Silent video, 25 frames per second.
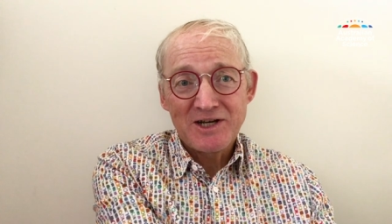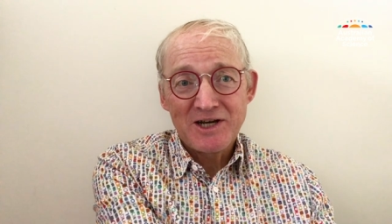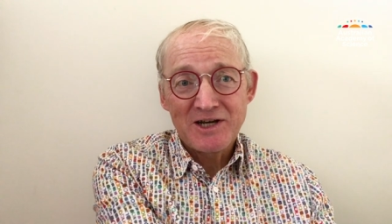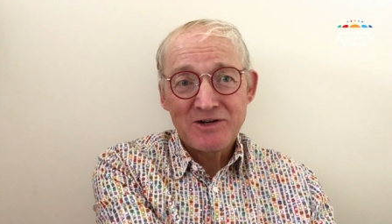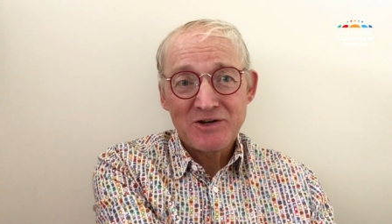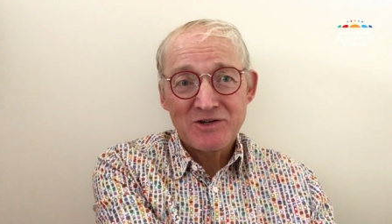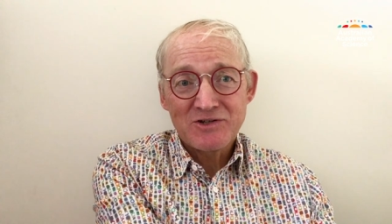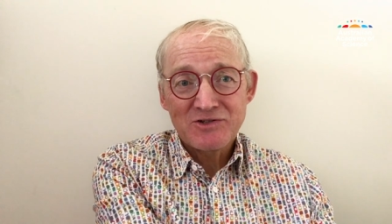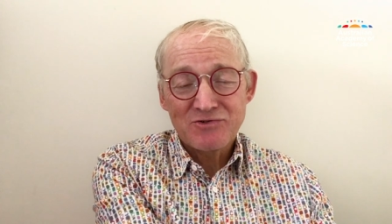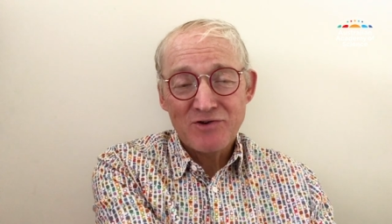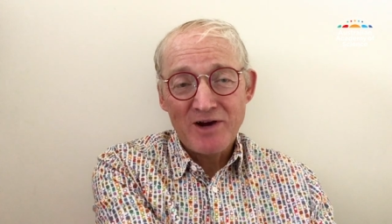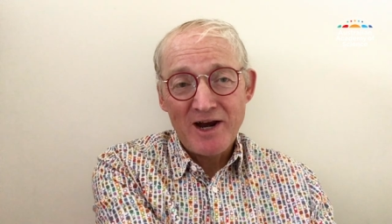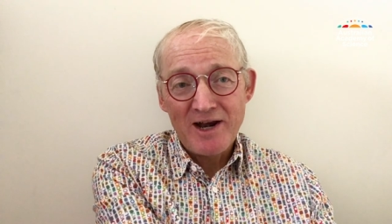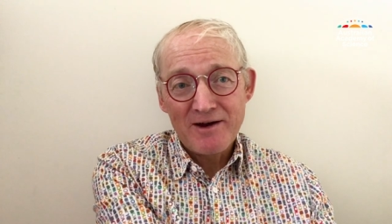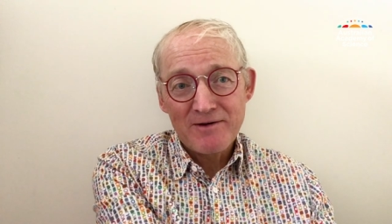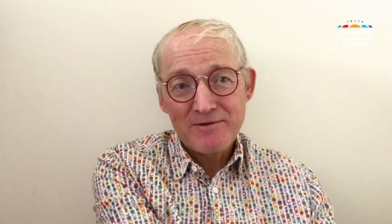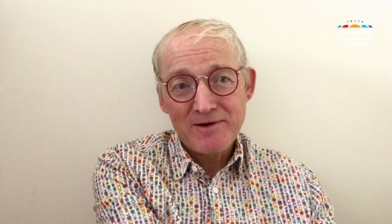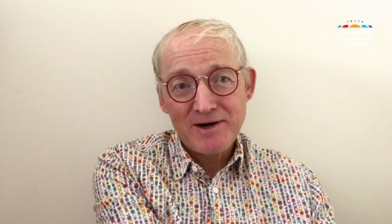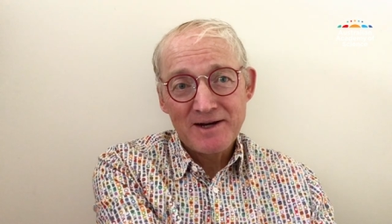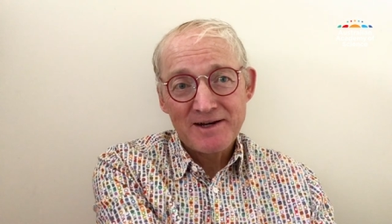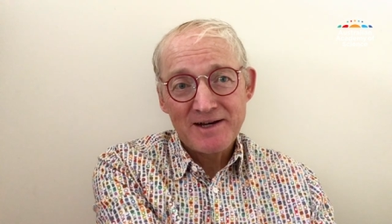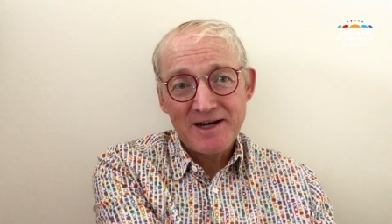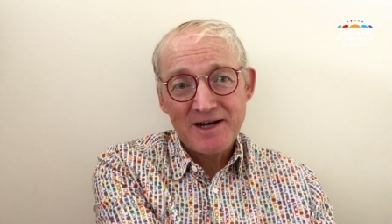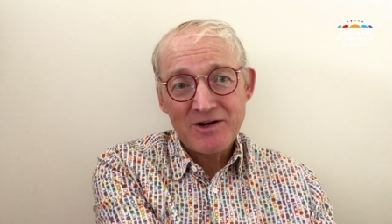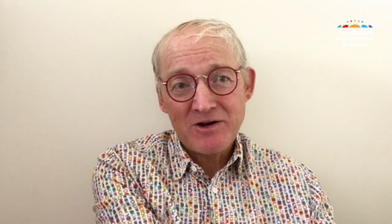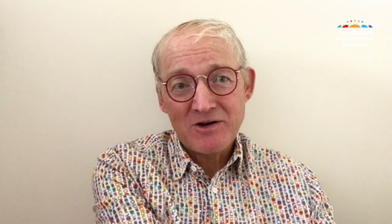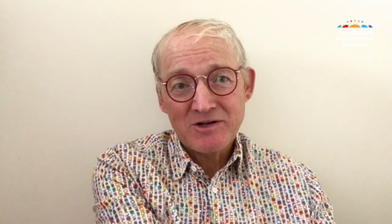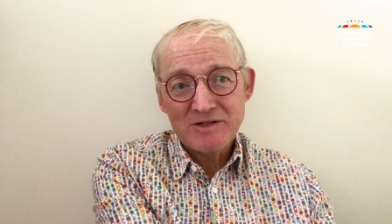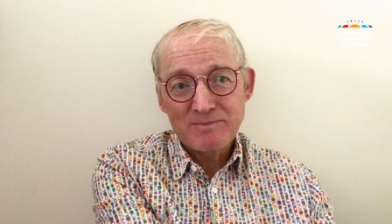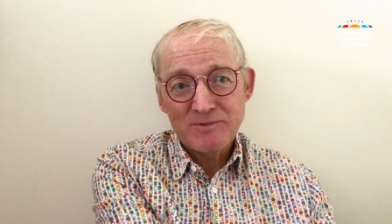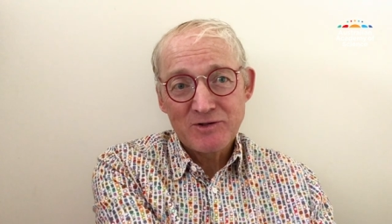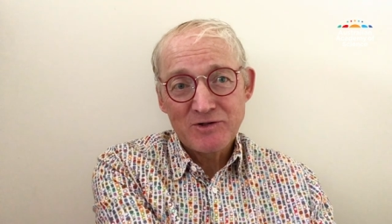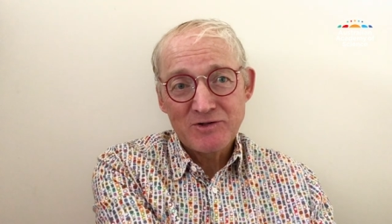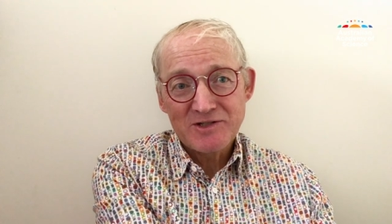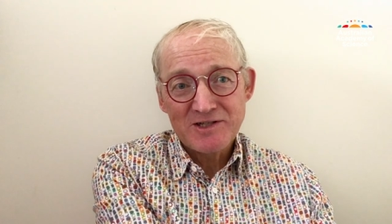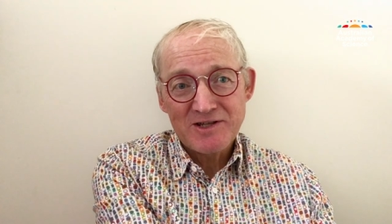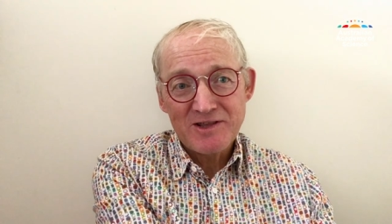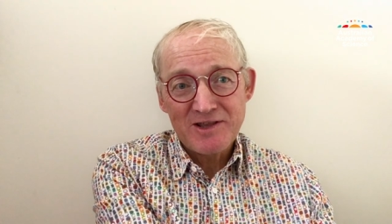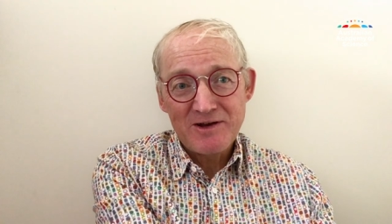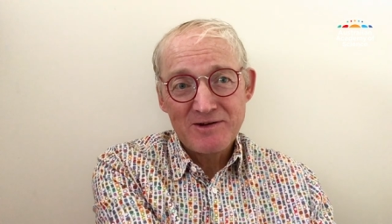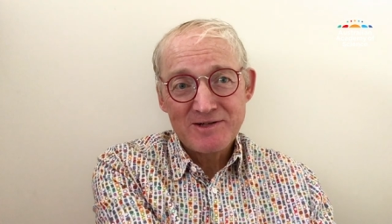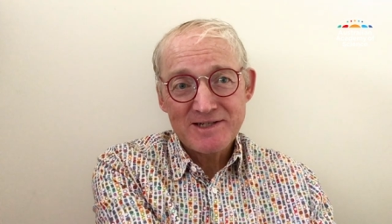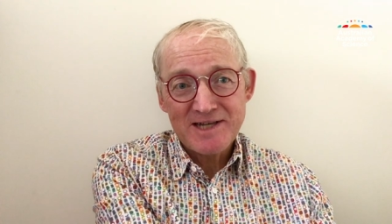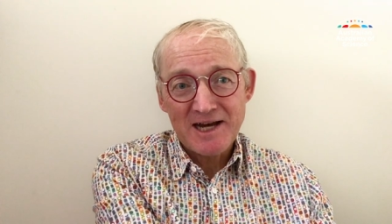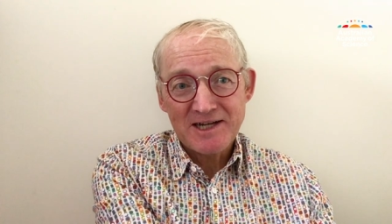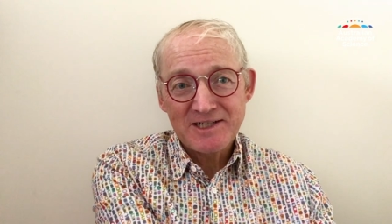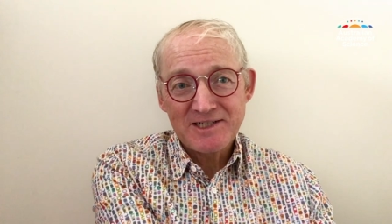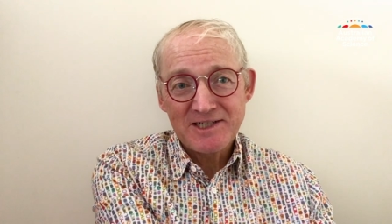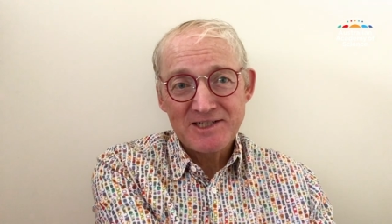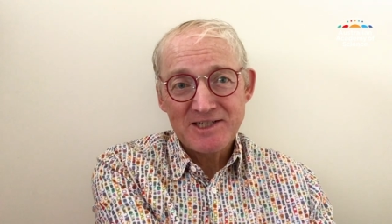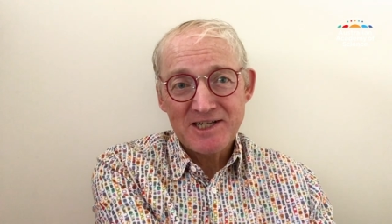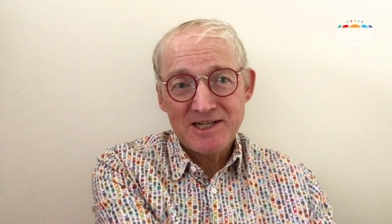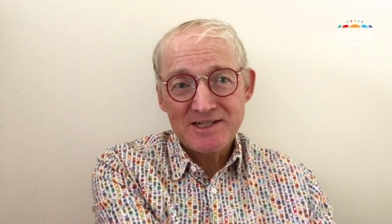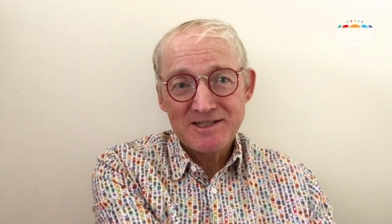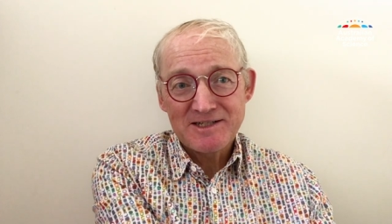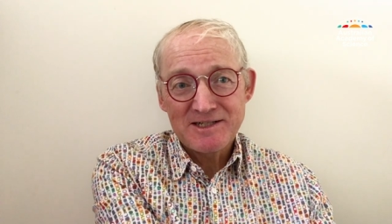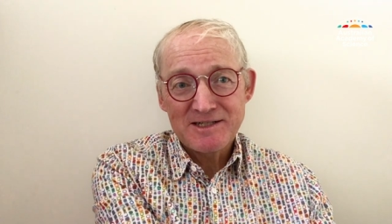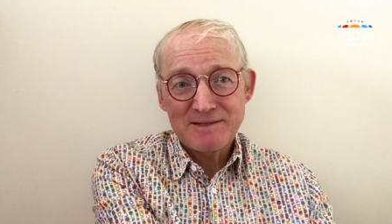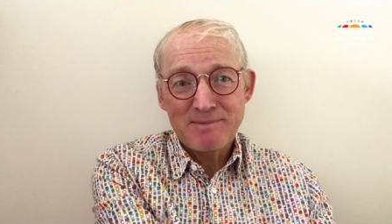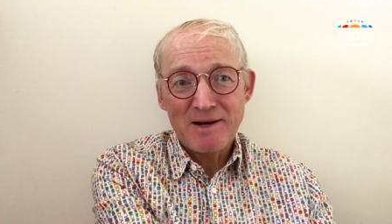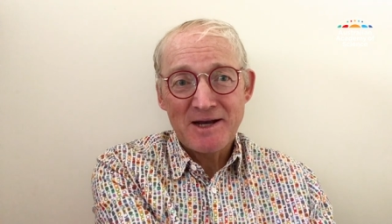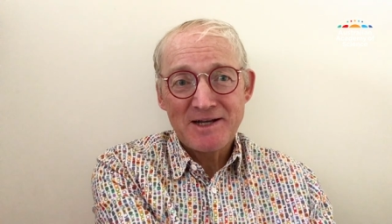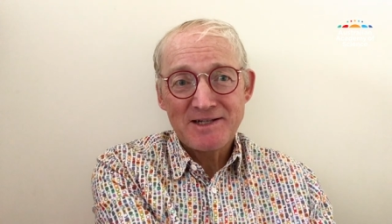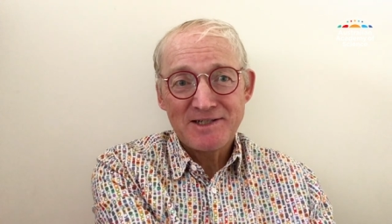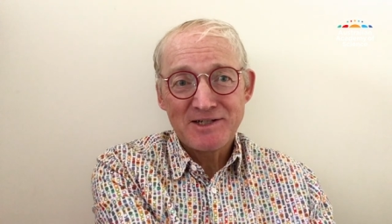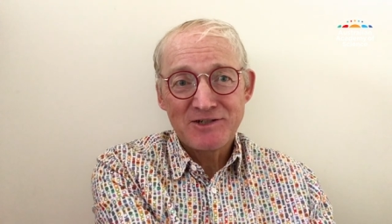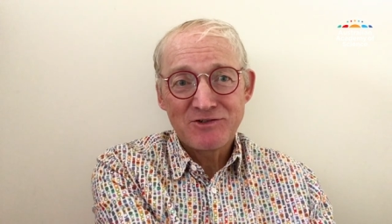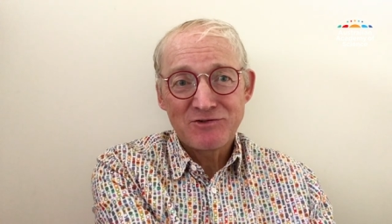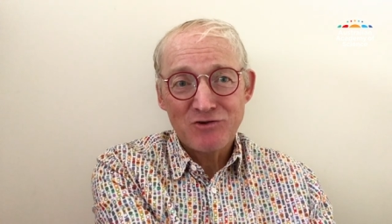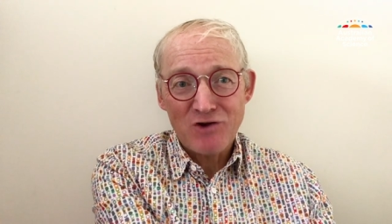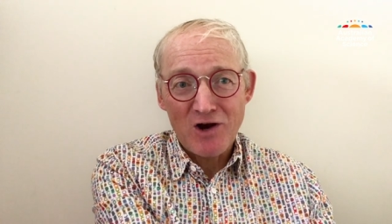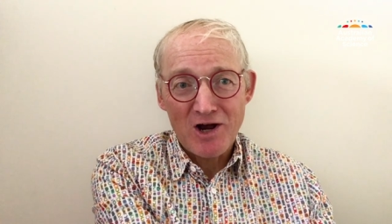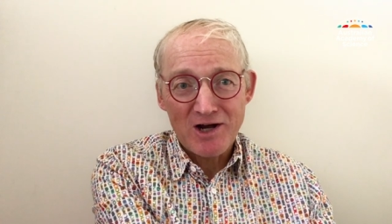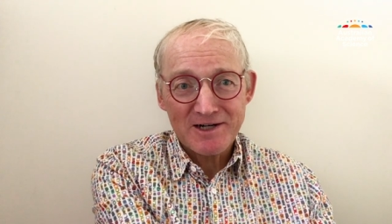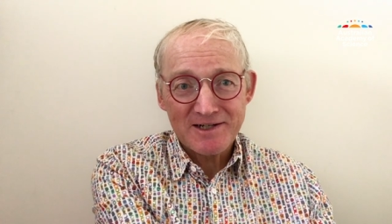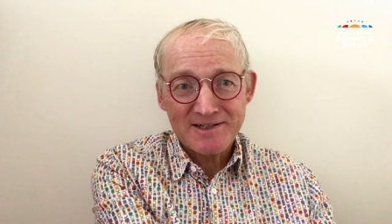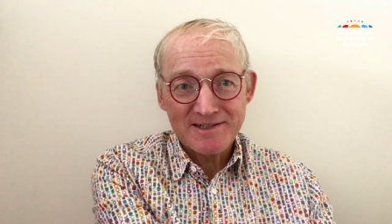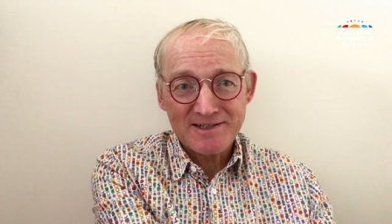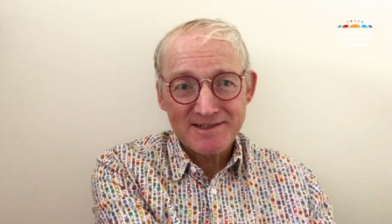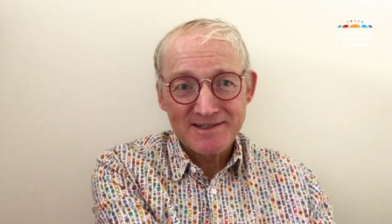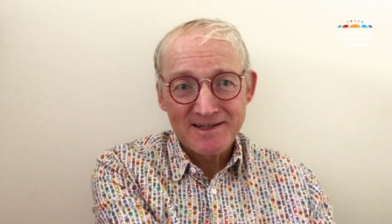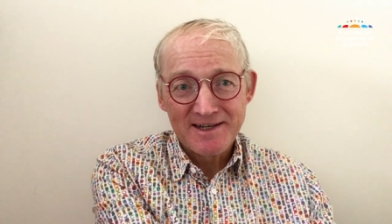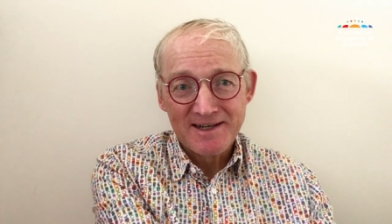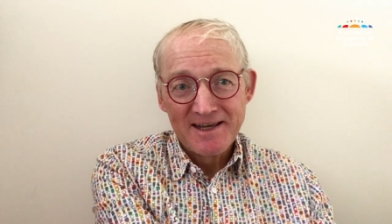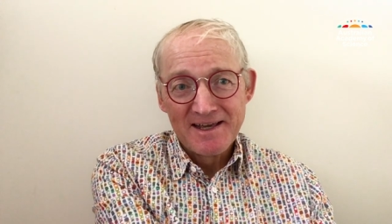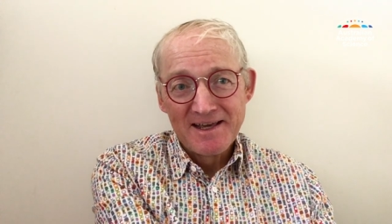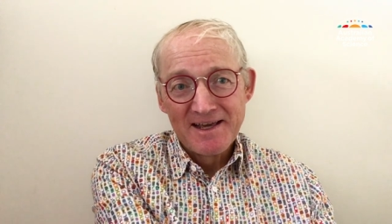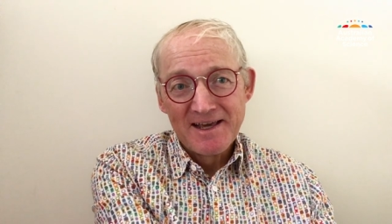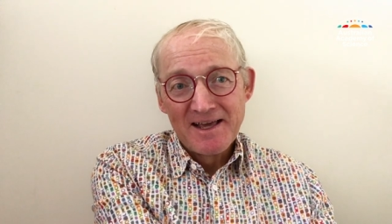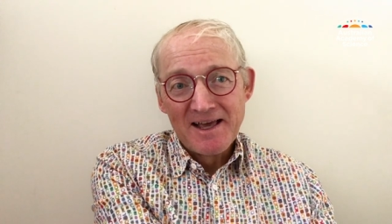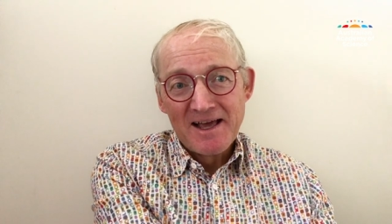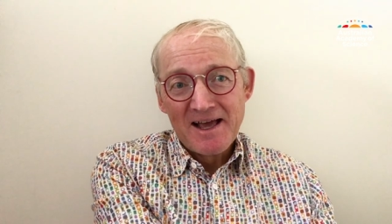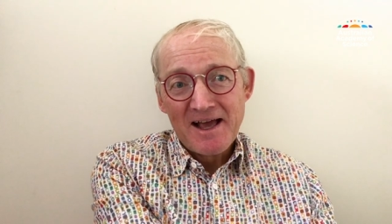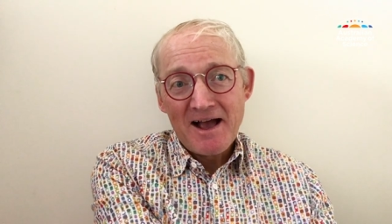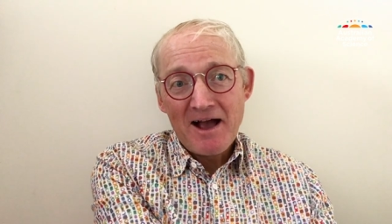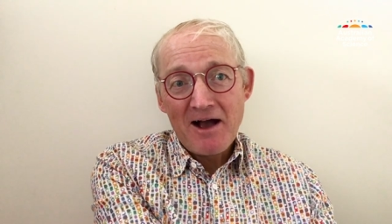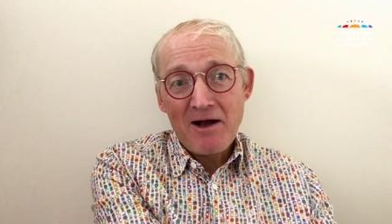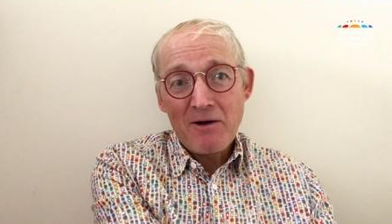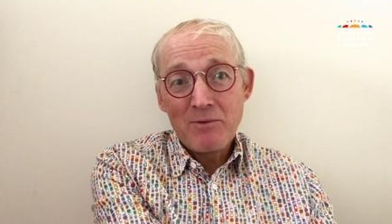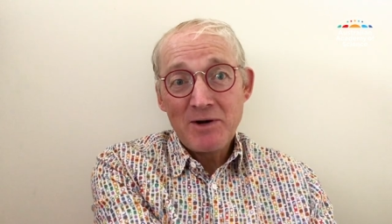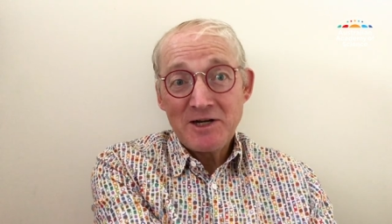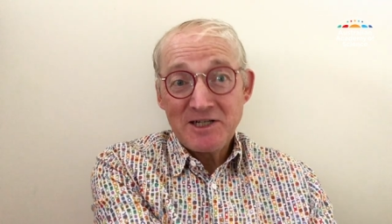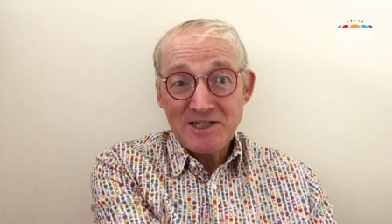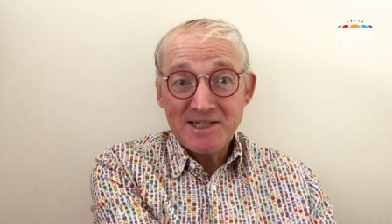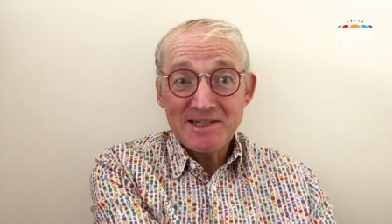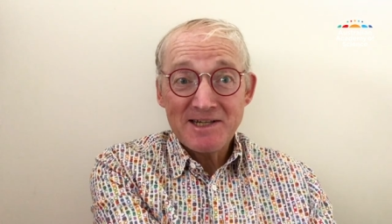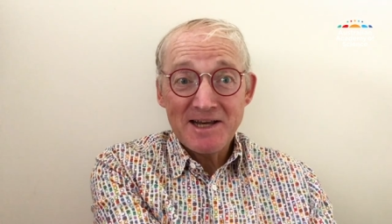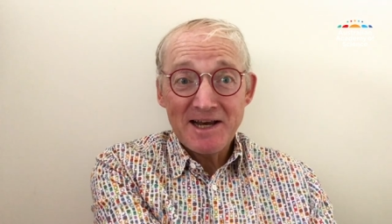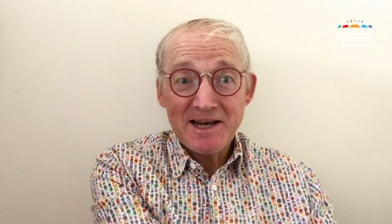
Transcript: in Australia in, in hospitals are those actually just dispensing drugs. Uh, which is